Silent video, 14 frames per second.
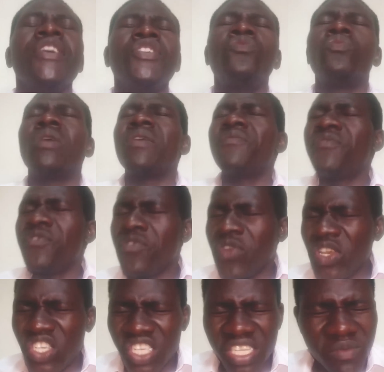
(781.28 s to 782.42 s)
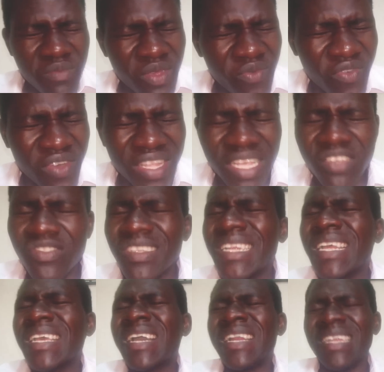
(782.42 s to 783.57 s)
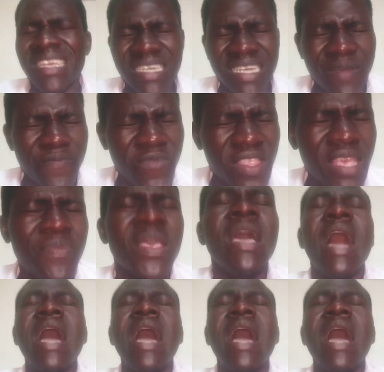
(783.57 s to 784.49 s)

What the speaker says: You have raised me, Father, so that I can help them.